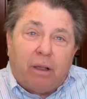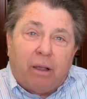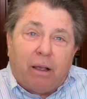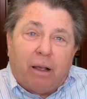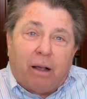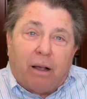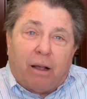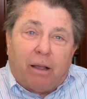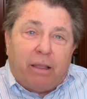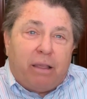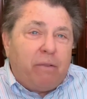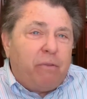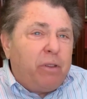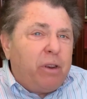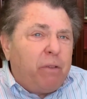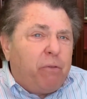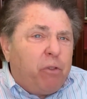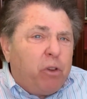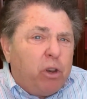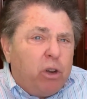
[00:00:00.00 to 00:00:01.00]
Even
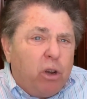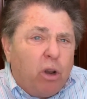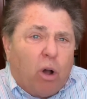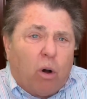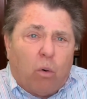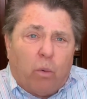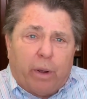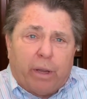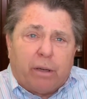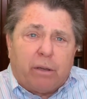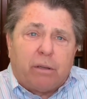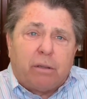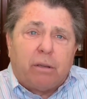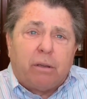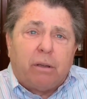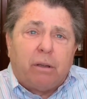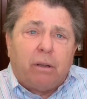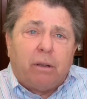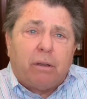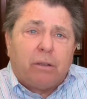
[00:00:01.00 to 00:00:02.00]
if you know it,
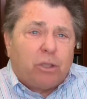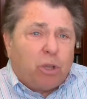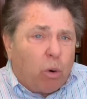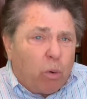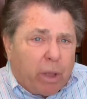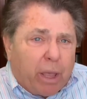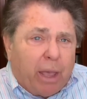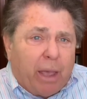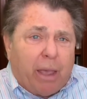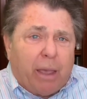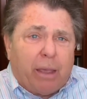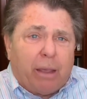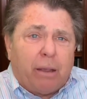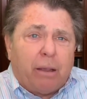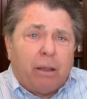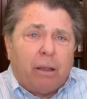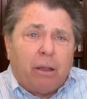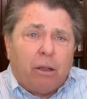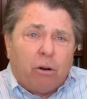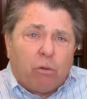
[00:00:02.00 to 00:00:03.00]
it's okay.
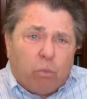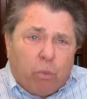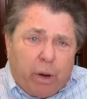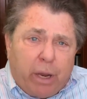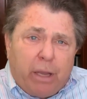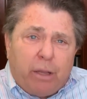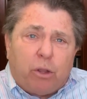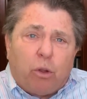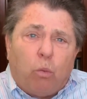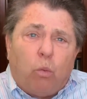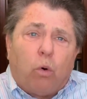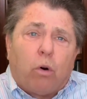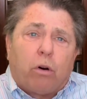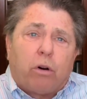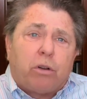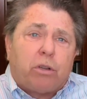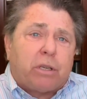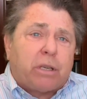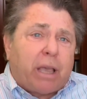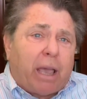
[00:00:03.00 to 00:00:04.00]
Read the
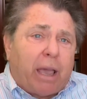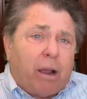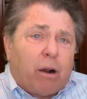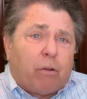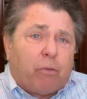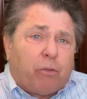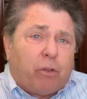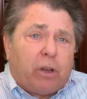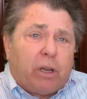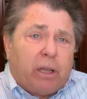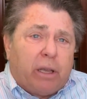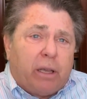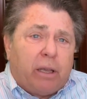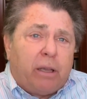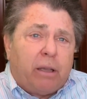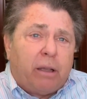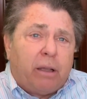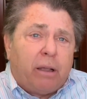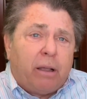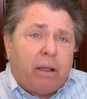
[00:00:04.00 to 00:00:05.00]
words carefully.
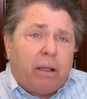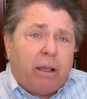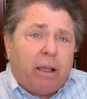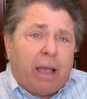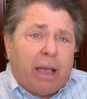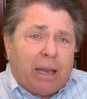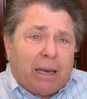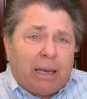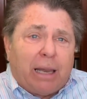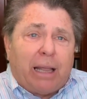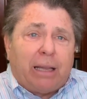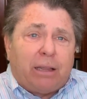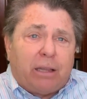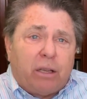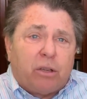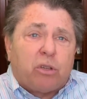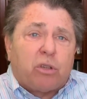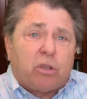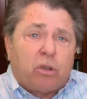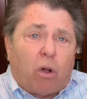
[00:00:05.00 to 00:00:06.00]
And let
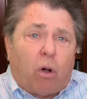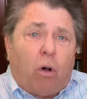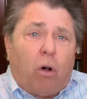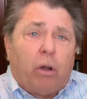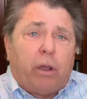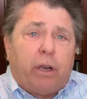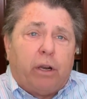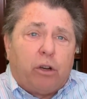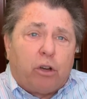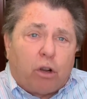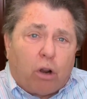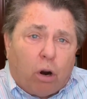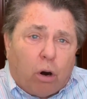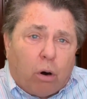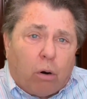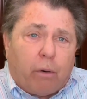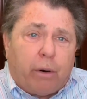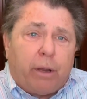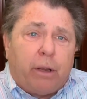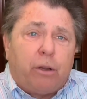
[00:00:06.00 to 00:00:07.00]
this song
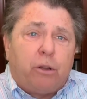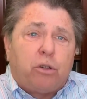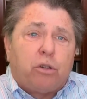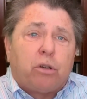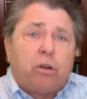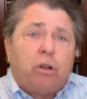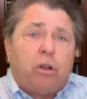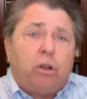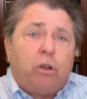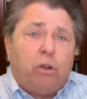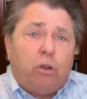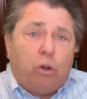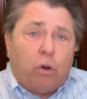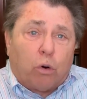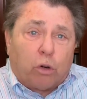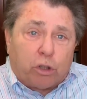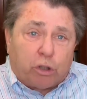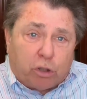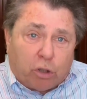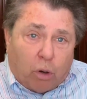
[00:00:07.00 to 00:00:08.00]
encourage your
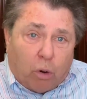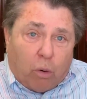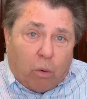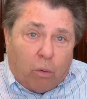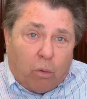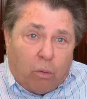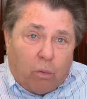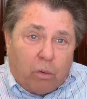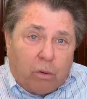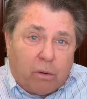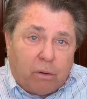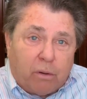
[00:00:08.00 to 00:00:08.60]
soul.